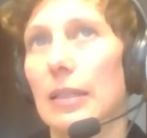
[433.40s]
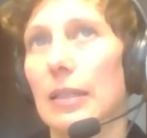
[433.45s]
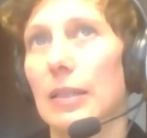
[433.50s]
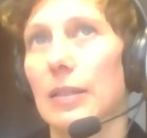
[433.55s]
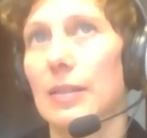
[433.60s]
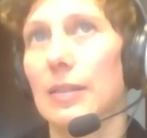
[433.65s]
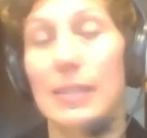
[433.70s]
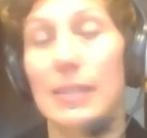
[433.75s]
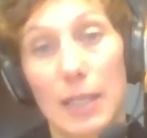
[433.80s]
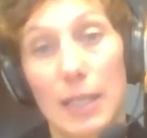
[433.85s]

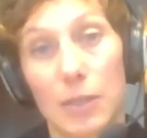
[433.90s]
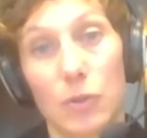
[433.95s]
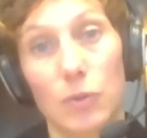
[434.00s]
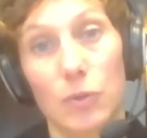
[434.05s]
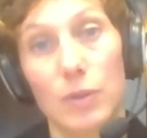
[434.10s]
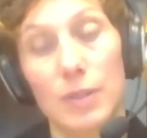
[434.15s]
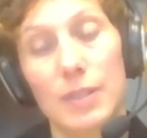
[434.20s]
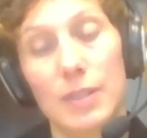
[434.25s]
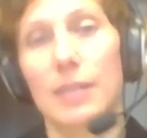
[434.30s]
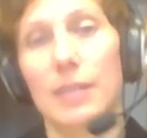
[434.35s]

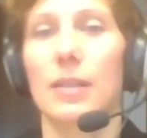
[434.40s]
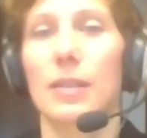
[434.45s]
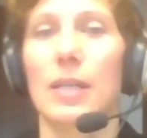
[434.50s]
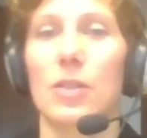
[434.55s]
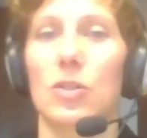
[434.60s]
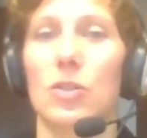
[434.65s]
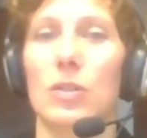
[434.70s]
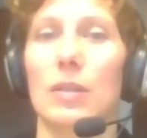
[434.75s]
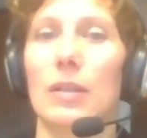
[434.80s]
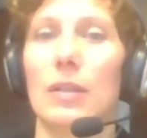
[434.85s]
sectors at the
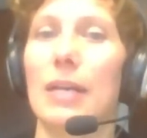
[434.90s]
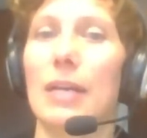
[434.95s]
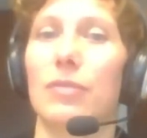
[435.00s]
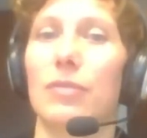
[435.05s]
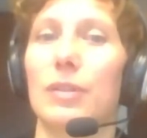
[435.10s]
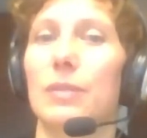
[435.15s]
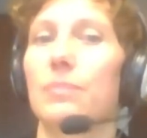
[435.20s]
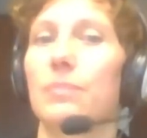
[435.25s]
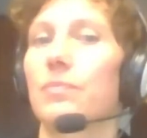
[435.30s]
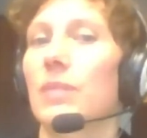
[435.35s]
national
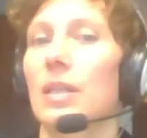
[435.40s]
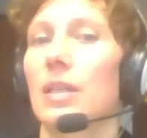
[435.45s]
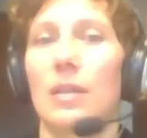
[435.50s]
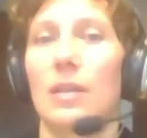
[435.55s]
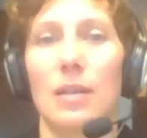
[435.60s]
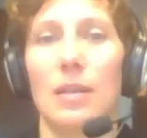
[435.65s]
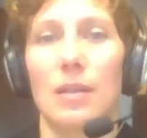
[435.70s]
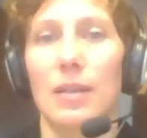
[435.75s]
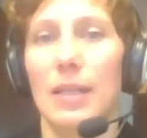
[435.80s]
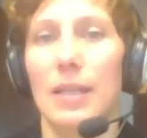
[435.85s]
level,
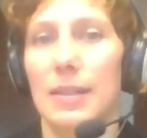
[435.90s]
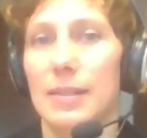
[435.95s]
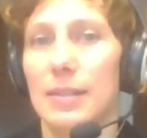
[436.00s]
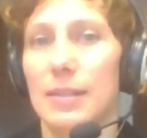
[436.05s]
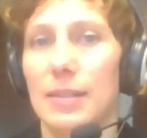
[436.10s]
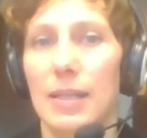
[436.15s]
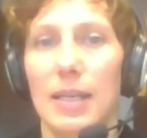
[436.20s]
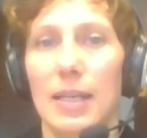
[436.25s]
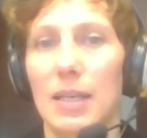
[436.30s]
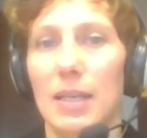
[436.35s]
let's
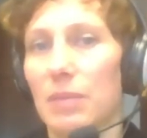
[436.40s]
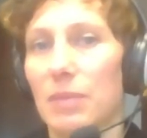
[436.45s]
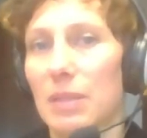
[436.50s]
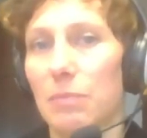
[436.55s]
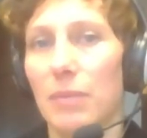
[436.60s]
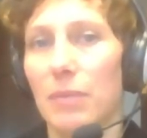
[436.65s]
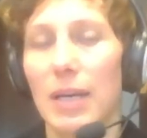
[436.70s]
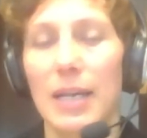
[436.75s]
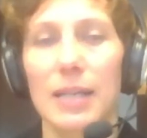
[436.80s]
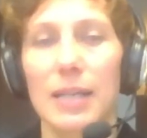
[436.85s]
say the
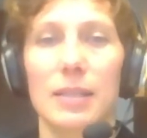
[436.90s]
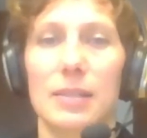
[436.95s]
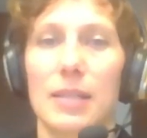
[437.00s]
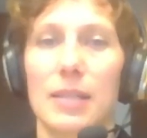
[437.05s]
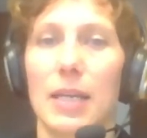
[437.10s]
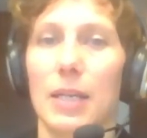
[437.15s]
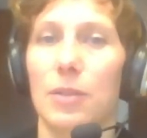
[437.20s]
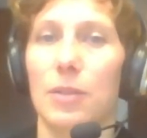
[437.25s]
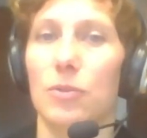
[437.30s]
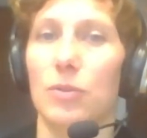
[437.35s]
mining
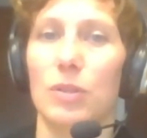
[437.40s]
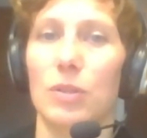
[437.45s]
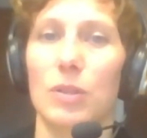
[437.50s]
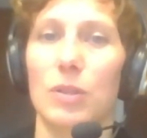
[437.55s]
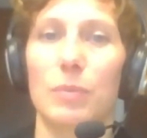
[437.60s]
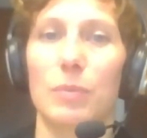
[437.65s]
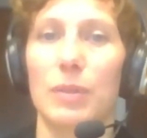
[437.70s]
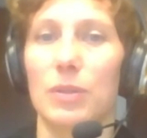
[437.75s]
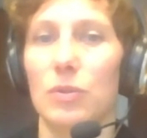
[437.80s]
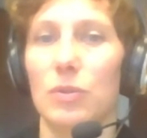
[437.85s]

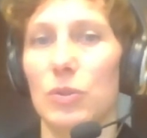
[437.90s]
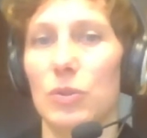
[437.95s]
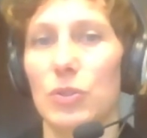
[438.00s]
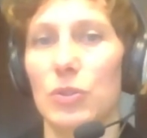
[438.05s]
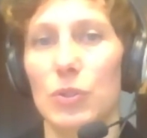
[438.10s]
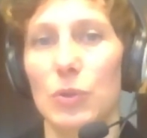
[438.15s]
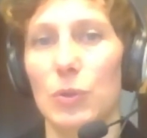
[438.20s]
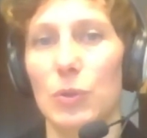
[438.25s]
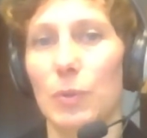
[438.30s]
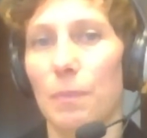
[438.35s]
sector, but
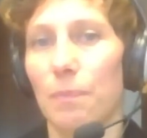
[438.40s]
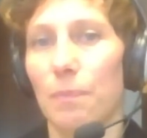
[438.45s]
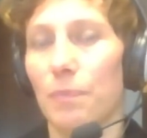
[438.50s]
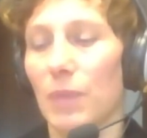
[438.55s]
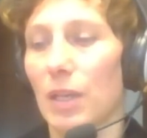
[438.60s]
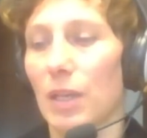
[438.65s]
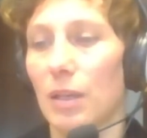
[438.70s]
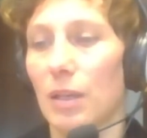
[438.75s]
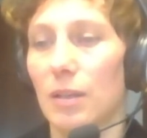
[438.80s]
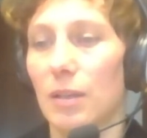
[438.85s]
also
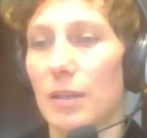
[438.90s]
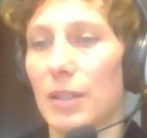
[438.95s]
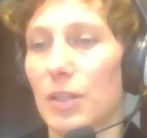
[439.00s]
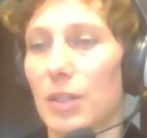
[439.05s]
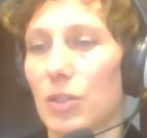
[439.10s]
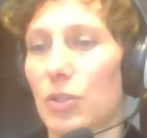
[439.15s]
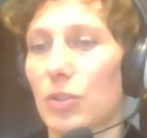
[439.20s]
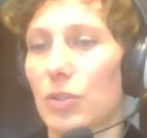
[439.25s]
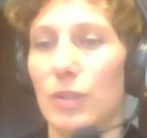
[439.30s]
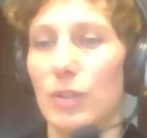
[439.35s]

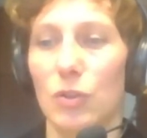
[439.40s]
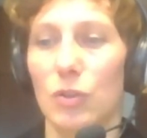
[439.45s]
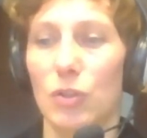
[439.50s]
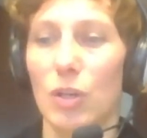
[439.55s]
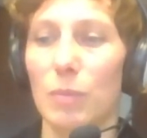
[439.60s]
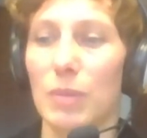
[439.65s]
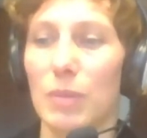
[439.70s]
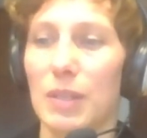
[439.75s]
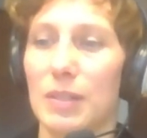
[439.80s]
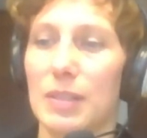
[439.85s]

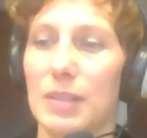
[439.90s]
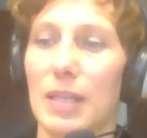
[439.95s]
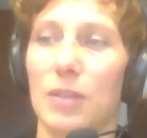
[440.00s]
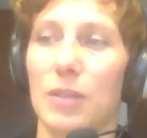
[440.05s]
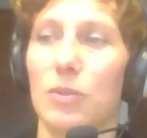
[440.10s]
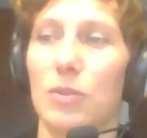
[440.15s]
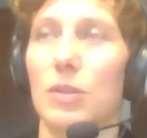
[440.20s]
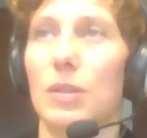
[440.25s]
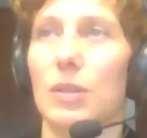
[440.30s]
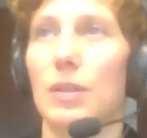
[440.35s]
economic
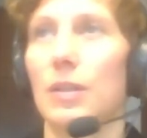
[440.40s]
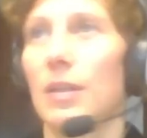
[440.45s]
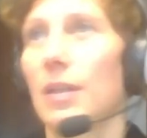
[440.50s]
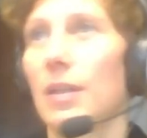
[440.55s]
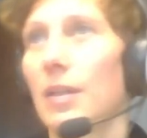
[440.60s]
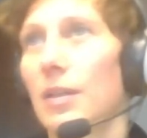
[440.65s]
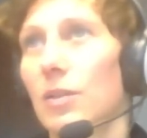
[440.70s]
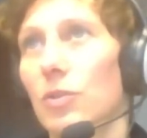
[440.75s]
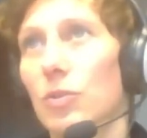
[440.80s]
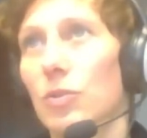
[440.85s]
sector,
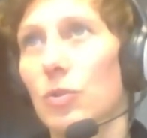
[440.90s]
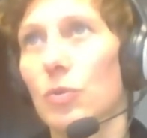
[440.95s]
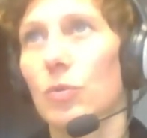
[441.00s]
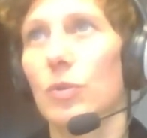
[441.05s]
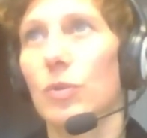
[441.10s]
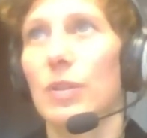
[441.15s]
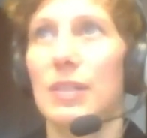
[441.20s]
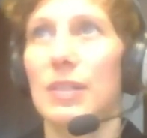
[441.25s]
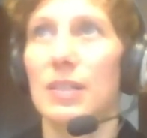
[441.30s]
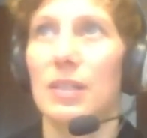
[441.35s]

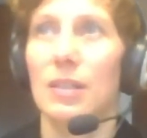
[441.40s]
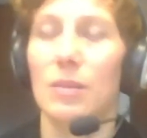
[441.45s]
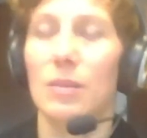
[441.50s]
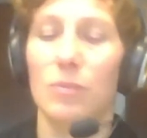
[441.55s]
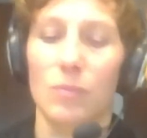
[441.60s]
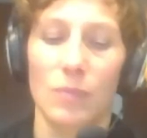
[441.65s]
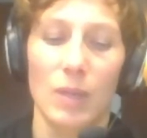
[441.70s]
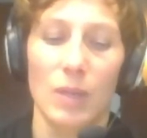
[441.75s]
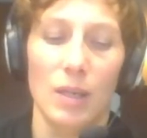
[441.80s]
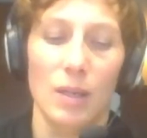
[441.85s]

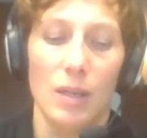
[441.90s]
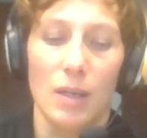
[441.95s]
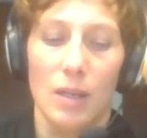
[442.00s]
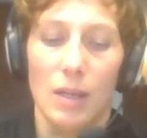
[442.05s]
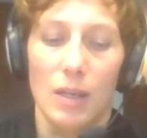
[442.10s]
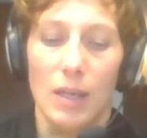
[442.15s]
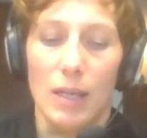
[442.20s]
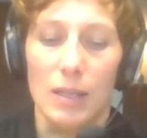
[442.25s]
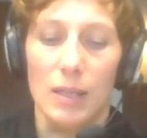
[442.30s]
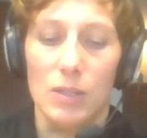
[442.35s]
tourism,
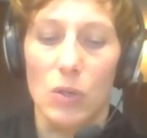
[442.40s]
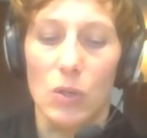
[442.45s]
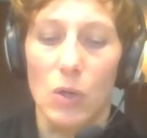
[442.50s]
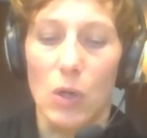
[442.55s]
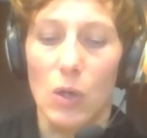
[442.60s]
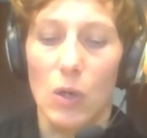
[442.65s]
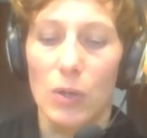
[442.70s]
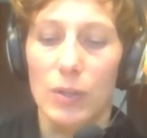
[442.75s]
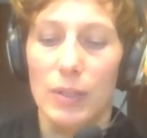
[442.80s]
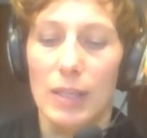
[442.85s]
and so
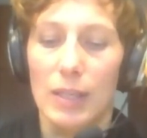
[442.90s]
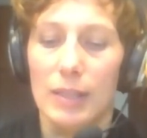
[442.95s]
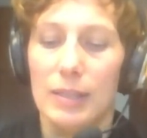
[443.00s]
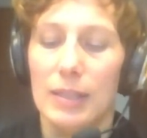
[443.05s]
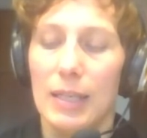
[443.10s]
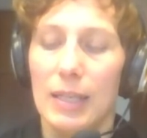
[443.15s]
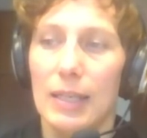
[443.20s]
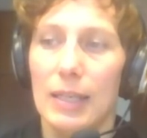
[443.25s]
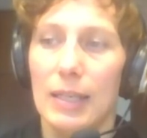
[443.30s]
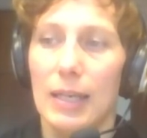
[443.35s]
on, that
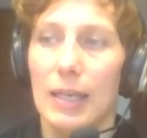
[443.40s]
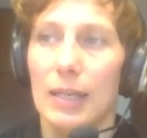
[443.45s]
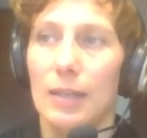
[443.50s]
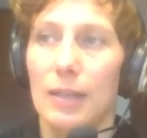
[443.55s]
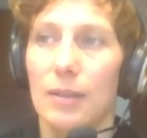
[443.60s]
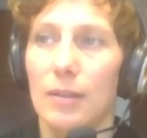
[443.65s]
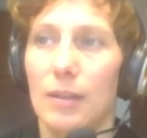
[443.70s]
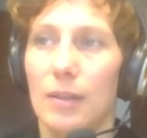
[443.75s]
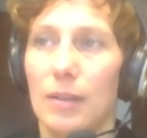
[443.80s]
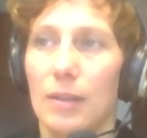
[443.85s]
they can